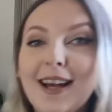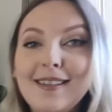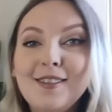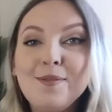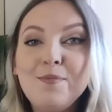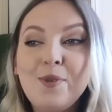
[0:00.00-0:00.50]

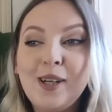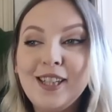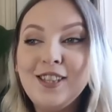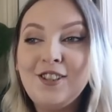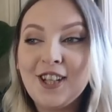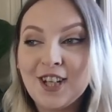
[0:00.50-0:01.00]
Random
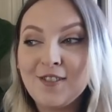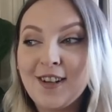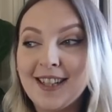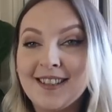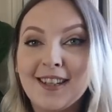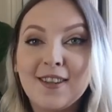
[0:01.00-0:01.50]
word
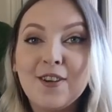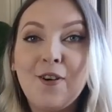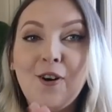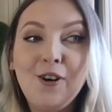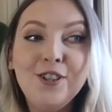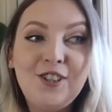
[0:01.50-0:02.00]
generator. They're
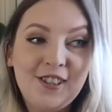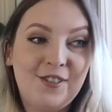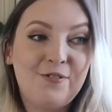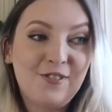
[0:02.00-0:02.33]
all just